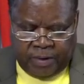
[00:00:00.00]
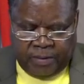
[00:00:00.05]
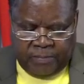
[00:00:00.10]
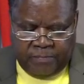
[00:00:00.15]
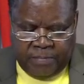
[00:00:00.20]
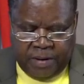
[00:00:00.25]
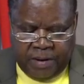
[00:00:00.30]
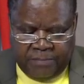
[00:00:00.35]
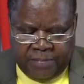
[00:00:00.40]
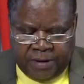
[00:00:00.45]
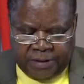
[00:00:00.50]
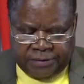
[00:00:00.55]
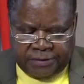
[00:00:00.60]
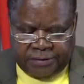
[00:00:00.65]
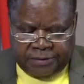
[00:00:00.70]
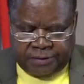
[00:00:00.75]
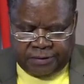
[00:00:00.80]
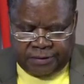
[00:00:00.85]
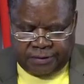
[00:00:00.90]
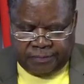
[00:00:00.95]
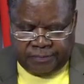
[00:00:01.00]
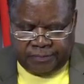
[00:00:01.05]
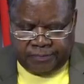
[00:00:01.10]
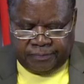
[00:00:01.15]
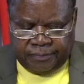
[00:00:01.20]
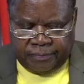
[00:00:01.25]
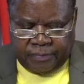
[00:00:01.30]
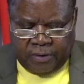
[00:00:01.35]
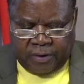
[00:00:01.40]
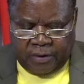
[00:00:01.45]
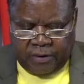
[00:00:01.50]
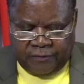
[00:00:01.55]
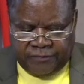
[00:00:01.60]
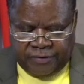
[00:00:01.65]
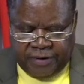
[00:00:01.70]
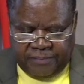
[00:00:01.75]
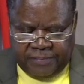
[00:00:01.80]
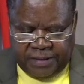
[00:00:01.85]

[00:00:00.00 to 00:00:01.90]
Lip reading: members of the